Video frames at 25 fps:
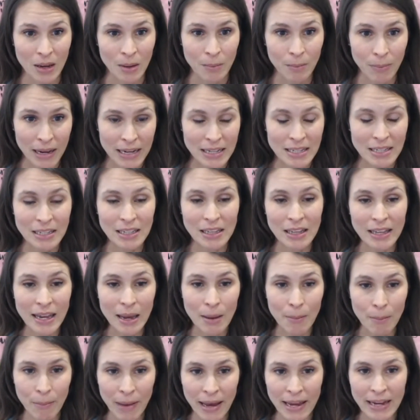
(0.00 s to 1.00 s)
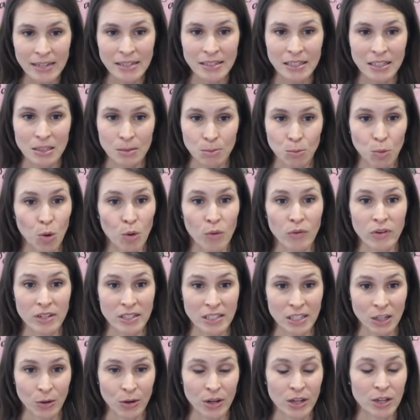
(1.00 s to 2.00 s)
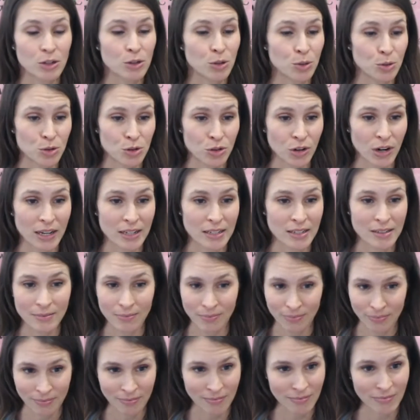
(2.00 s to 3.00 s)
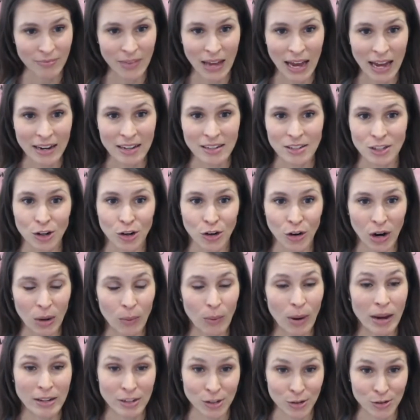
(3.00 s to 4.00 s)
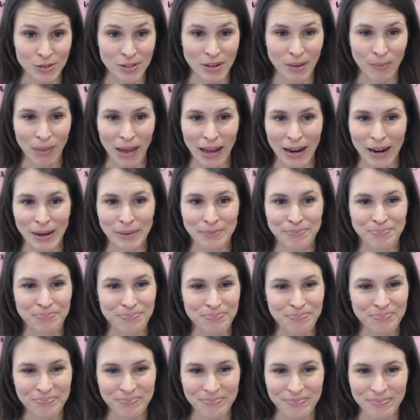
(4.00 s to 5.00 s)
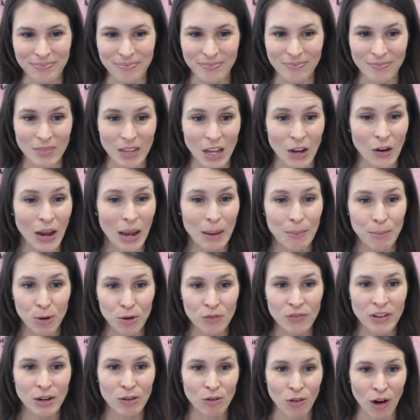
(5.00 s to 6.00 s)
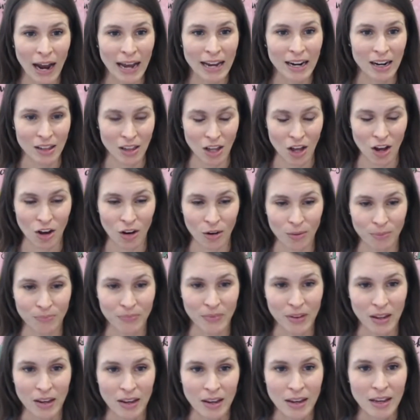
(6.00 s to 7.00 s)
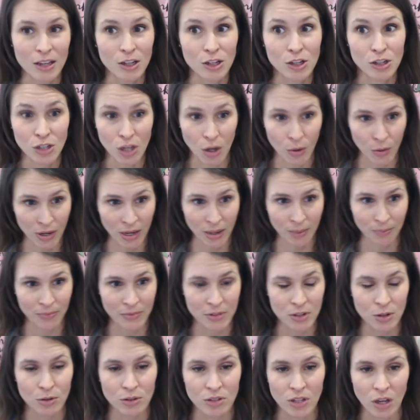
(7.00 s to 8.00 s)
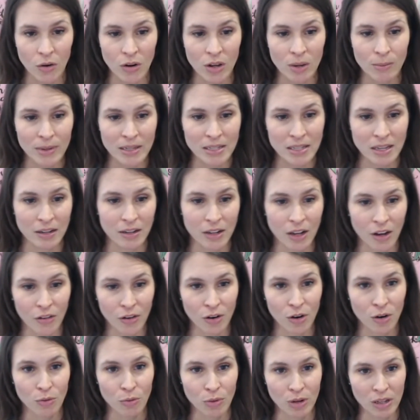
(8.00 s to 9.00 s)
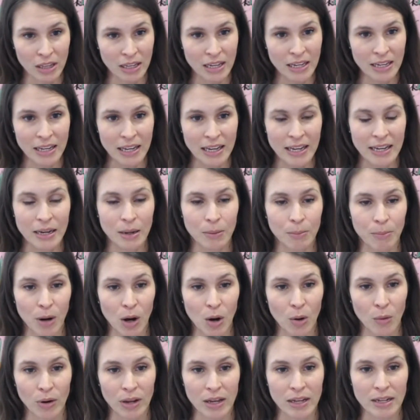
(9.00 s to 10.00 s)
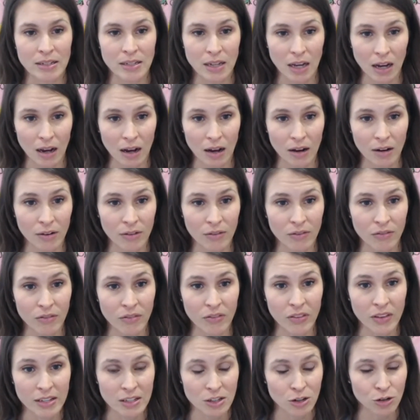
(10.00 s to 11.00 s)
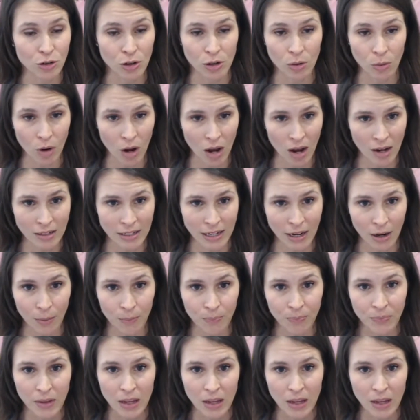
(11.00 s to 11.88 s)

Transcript: Basically, it makes us more resilient to stress. That is a great way to sum that up. Okay, moving right along, sodium. So sodium is another really key component of this adrenal cocktail.